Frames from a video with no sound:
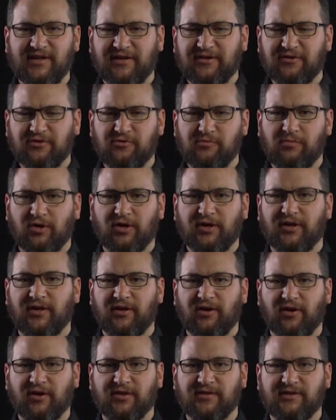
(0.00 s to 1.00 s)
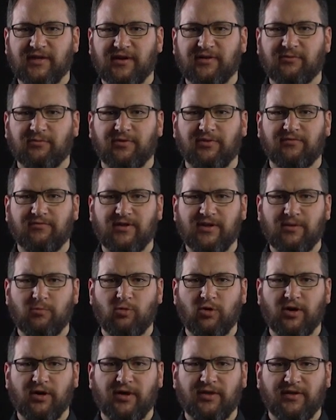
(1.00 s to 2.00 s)
Technical Marketing Architect with
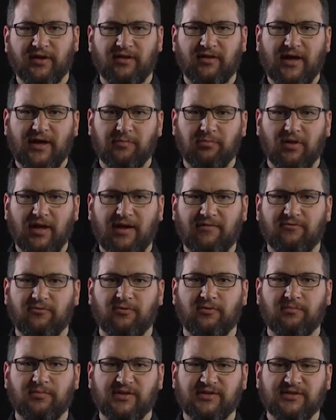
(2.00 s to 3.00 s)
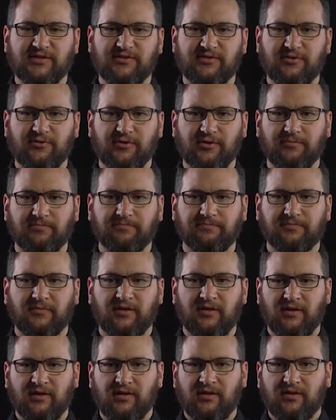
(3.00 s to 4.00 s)
VMware and the Cloud Platform Business Unit.
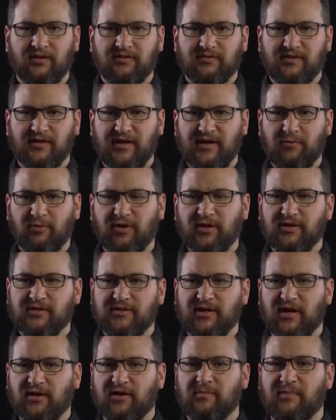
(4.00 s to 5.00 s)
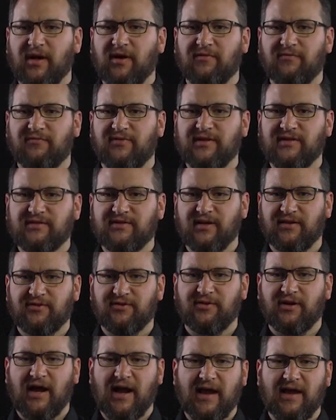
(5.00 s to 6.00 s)
Today we're going to talk about
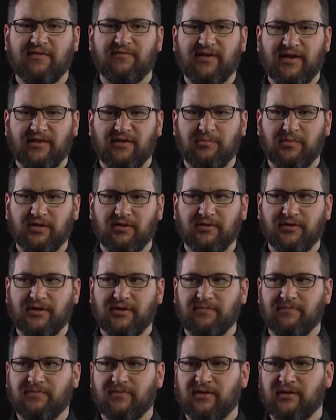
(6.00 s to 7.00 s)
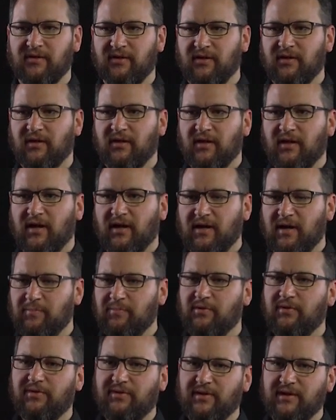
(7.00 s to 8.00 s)
vCenter High Availability. A
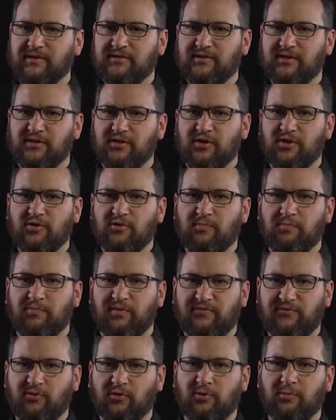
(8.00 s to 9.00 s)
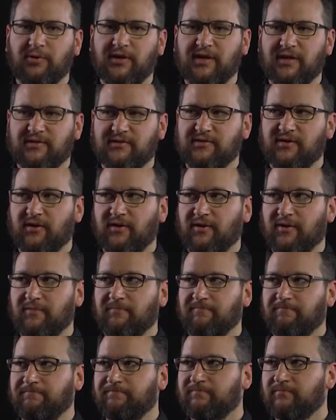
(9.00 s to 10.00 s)
couple of things to know before we get started.
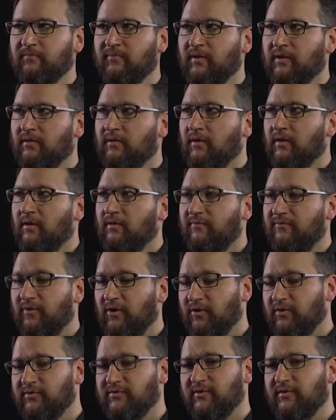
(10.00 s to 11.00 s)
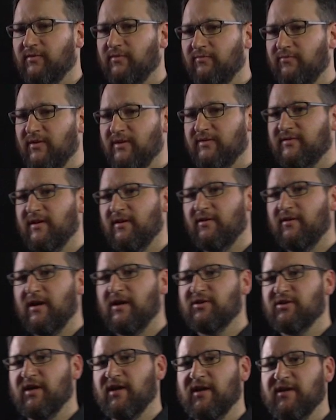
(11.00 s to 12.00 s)
First, vCenter
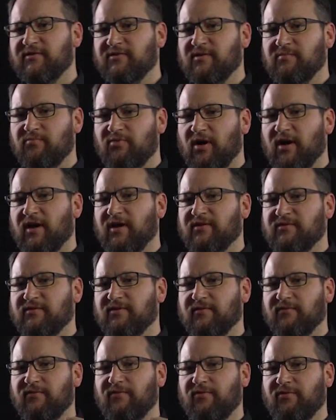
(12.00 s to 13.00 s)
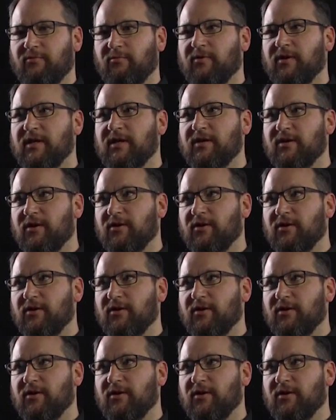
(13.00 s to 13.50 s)
HA is comprised of three